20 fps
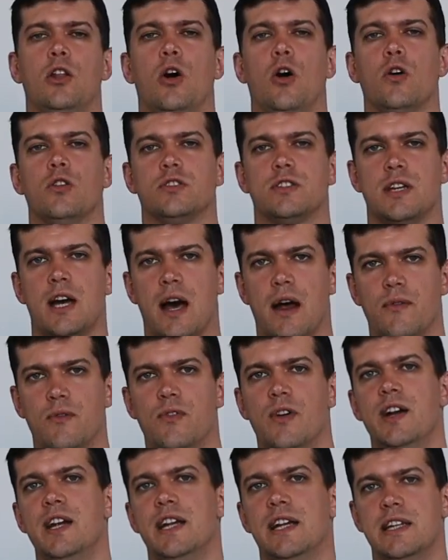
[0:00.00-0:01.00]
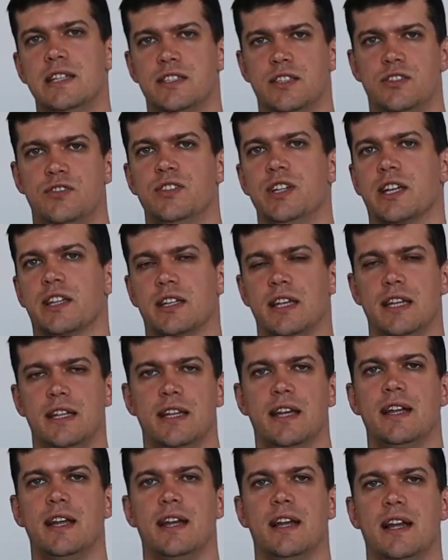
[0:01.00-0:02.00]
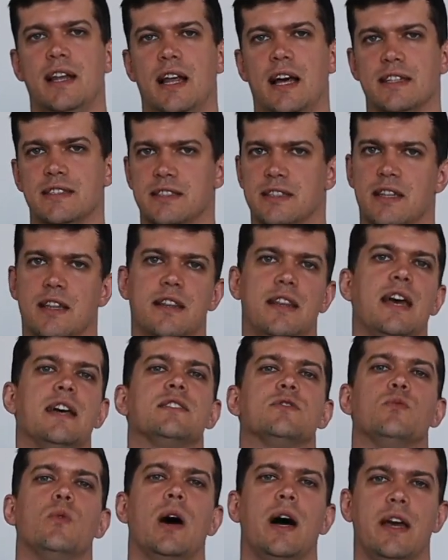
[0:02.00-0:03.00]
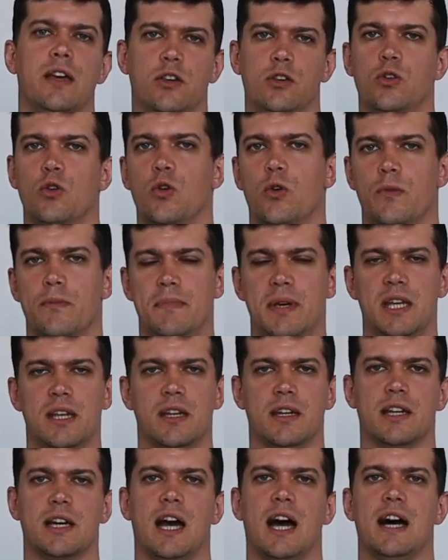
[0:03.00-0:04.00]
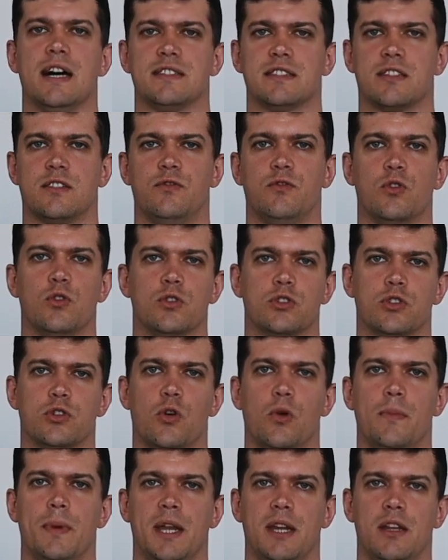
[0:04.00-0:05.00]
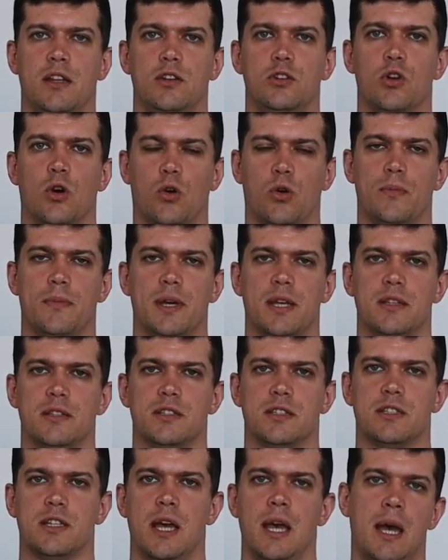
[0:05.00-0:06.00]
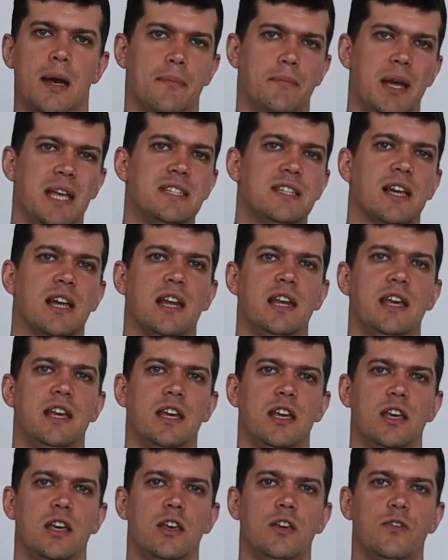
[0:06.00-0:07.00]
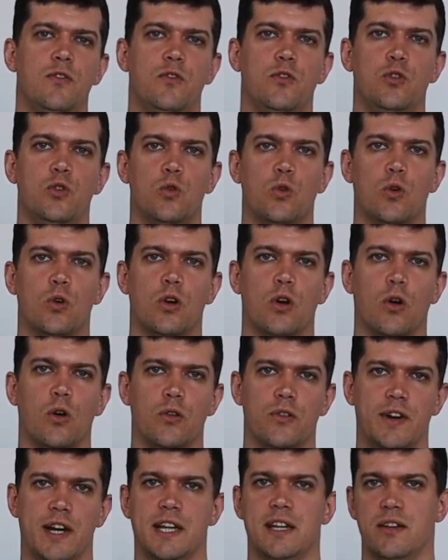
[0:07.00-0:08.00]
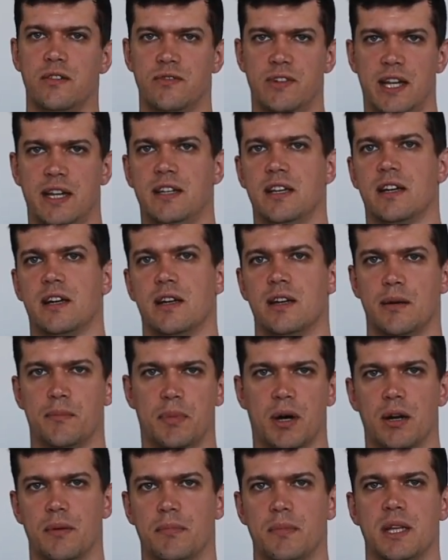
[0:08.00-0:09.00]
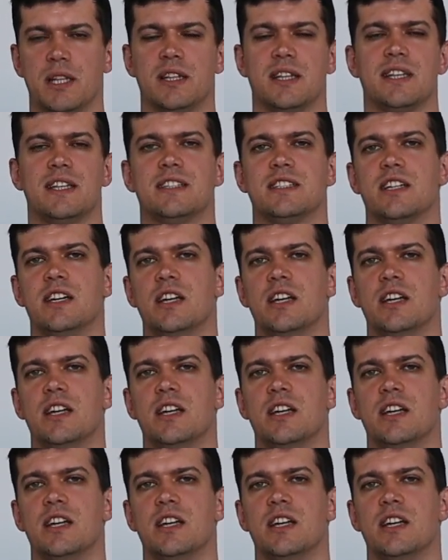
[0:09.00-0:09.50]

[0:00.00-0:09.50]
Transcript: laws are really strict in the Netherlands. That's why you're being asked for so many documents. Basically, if you're already renting an apartment, it's